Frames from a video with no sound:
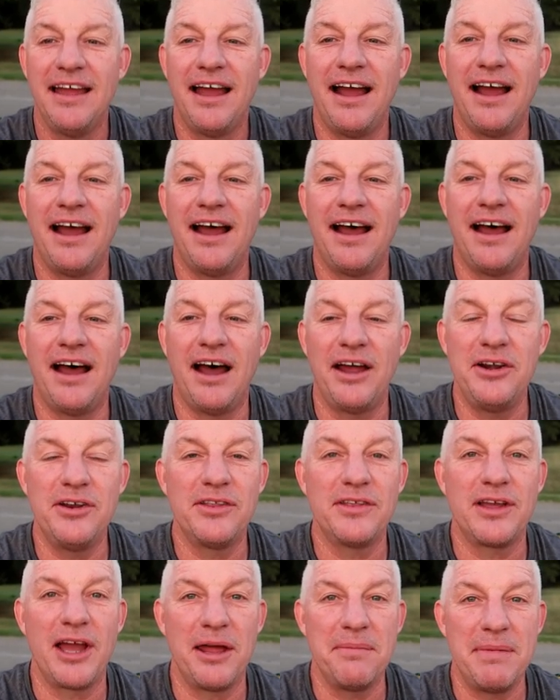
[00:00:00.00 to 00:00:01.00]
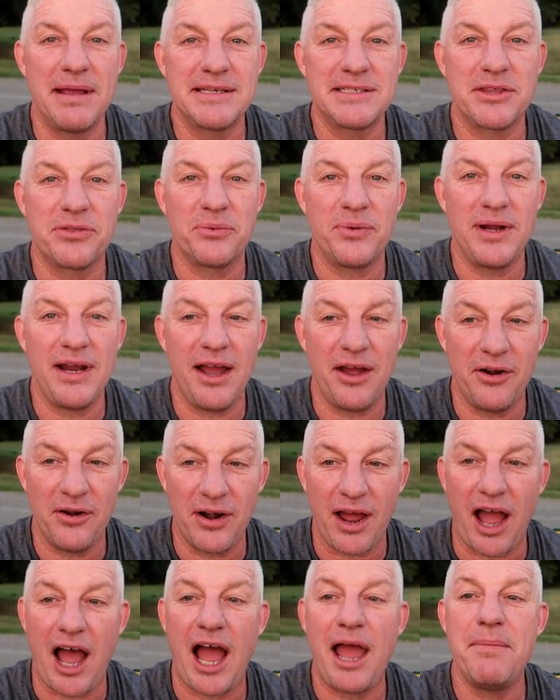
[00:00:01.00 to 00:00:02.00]
Uh, under the gun makes it three
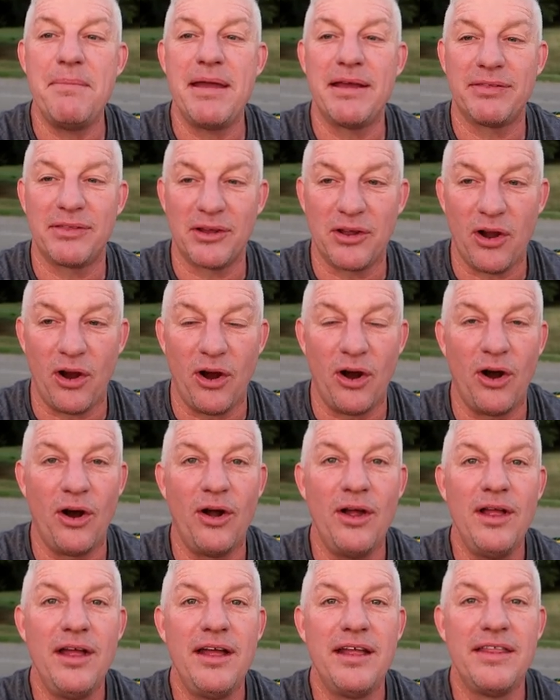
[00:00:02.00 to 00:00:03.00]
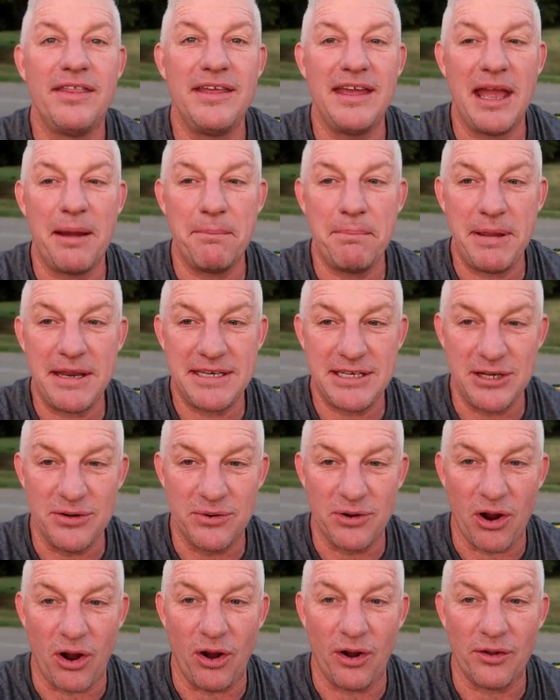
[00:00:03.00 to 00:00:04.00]
hundred. I make the call. The M P two
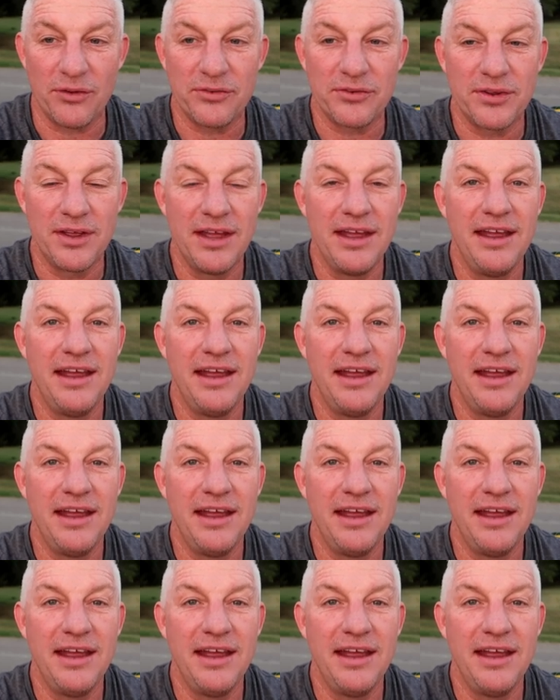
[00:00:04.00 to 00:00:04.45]
calls.